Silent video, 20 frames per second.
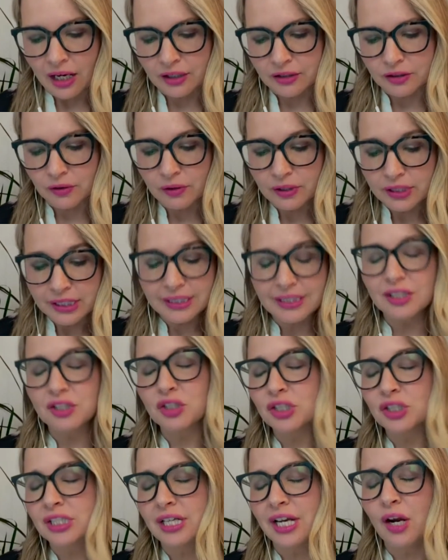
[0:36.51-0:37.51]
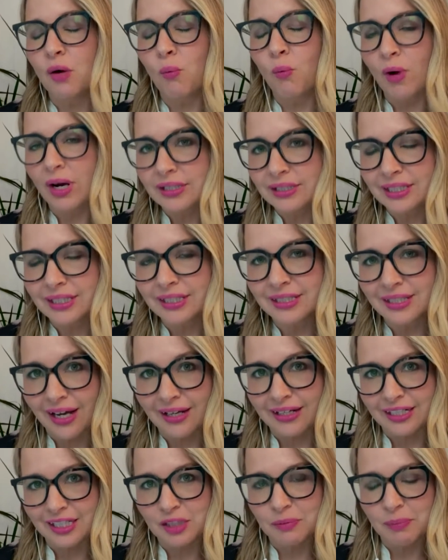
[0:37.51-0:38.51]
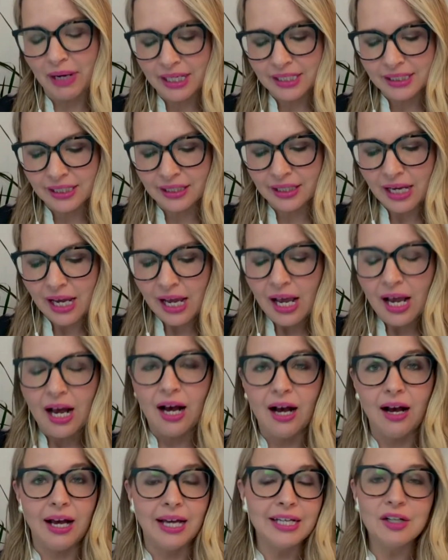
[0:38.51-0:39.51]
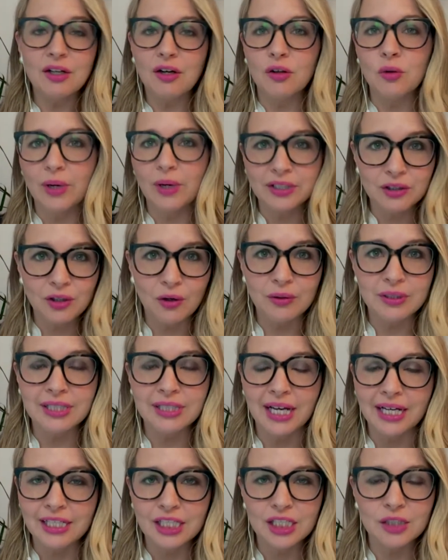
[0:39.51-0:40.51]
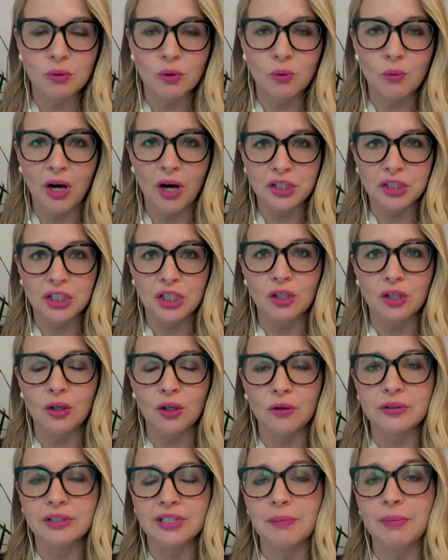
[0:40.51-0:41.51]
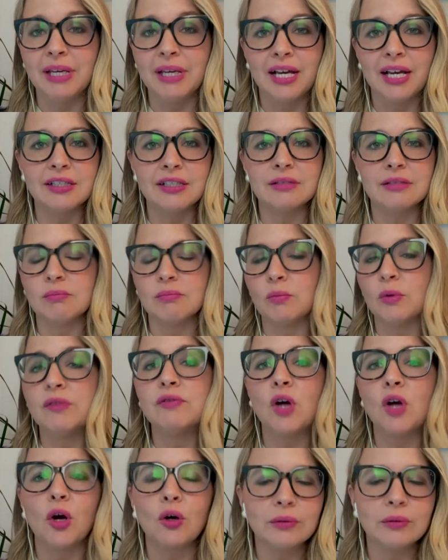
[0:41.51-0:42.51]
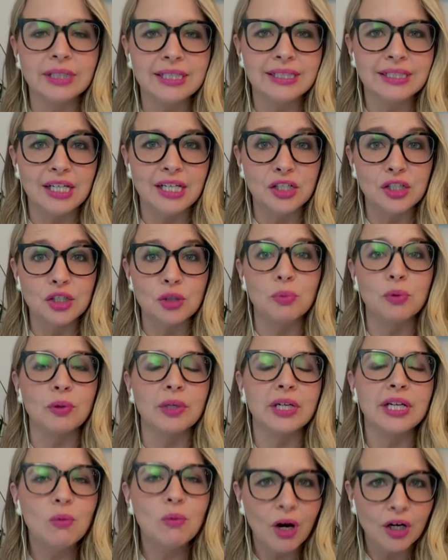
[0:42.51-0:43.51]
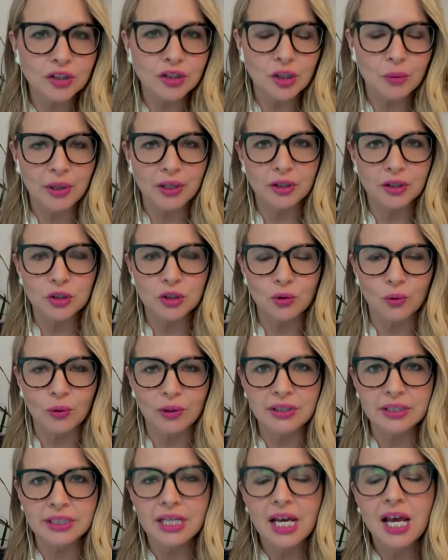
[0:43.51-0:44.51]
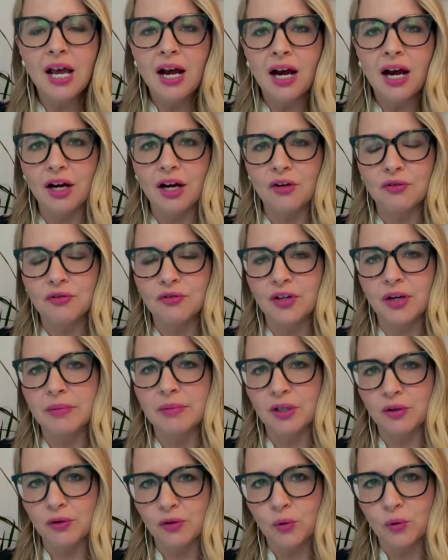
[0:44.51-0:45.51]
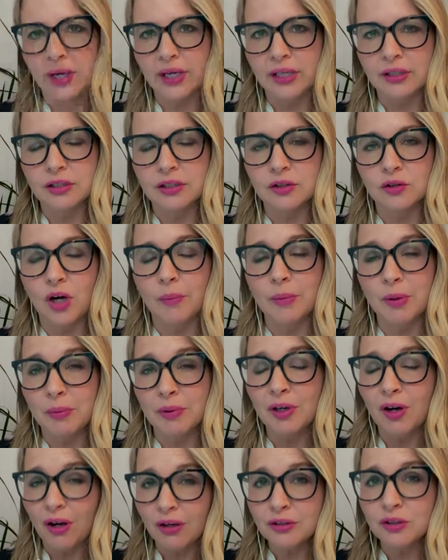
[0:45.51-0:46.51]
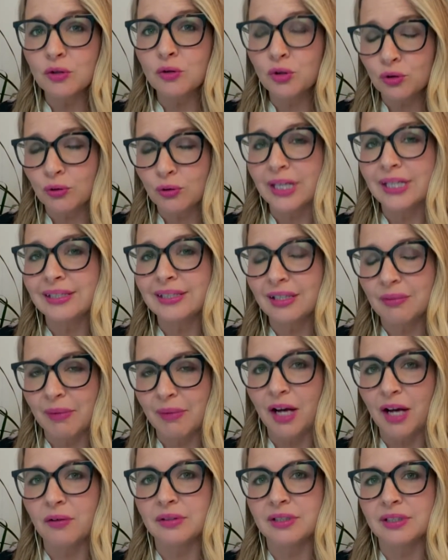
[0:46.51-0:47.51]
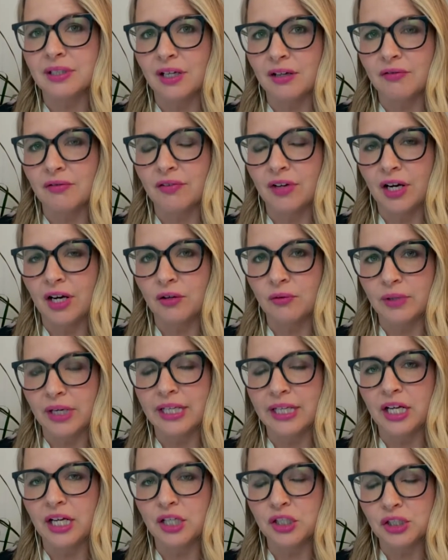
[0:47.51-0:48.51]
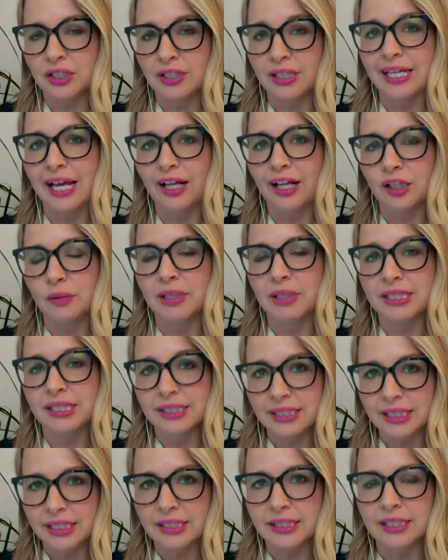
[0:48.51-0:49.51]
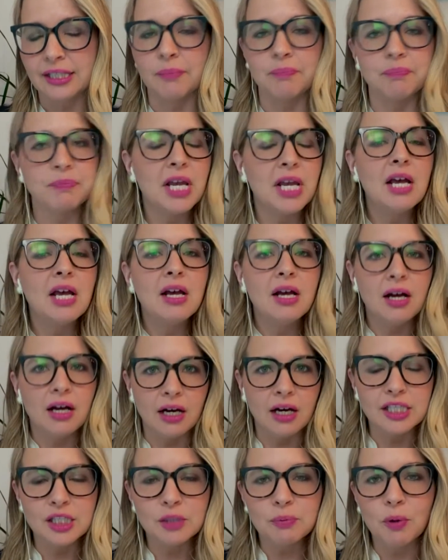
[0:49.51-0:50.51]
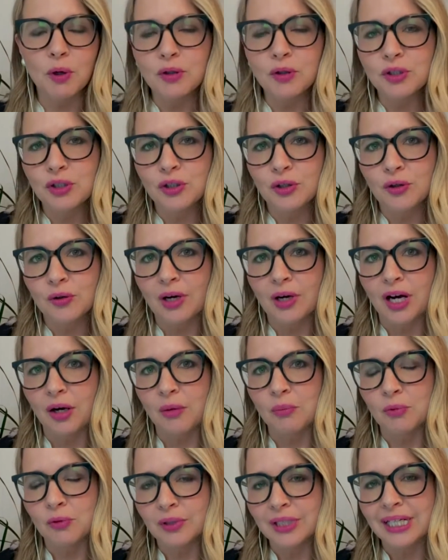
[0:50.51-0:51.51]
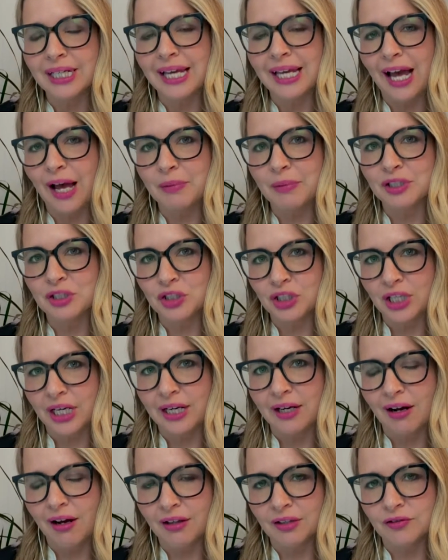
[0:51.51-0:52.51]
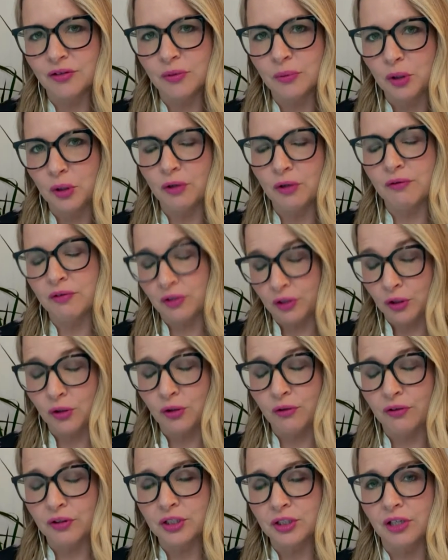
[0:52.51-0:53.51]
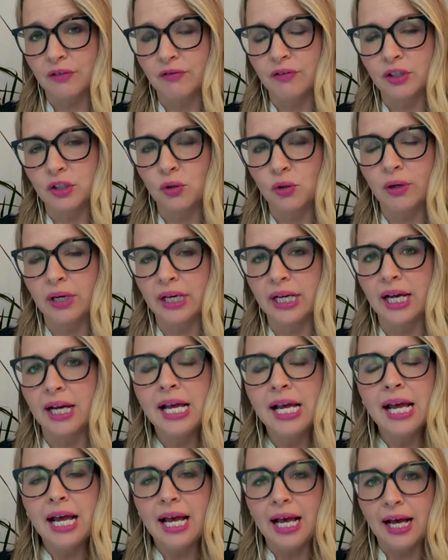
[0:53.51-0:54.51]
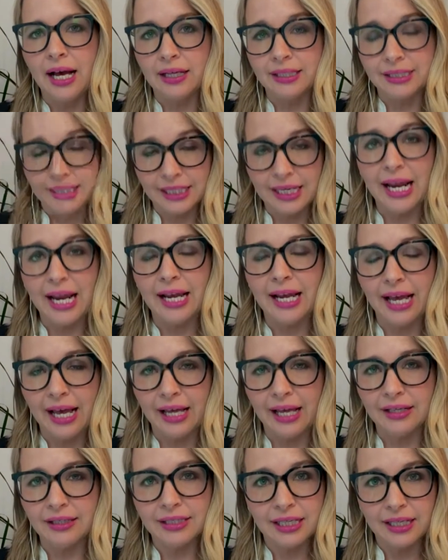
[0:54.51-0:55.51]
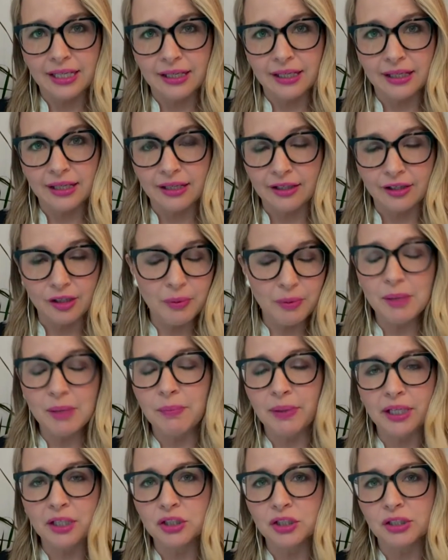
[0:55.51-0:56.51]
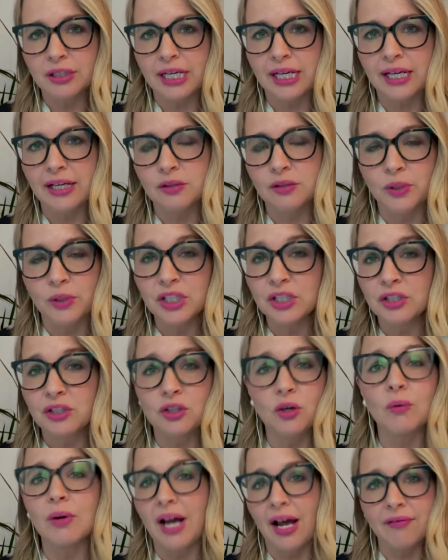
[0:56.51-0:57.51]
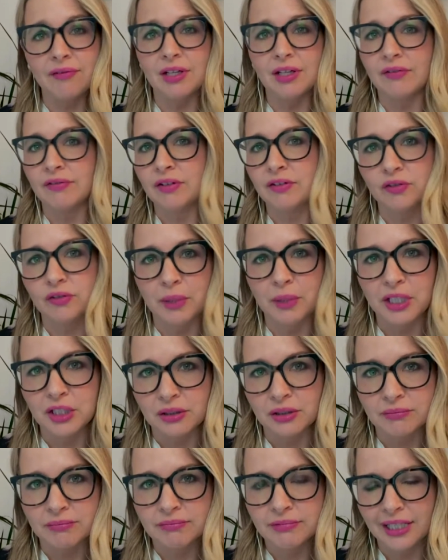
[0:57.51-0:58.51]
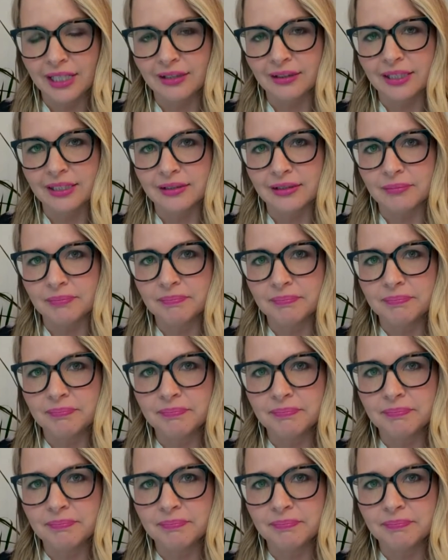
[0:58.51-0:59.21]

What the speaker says: So the decision today wasn't unexpected. And here on the West Coast, scientists were watching closely because we've not only seen debris wash up on our shores from the earthquake and tsunami, but also trace amounts of radiation in the element cesium. I spoke to marine chemist Jay Cullen from the University of Victoria today, and the big picture is we just don't have enough information. Take a listen.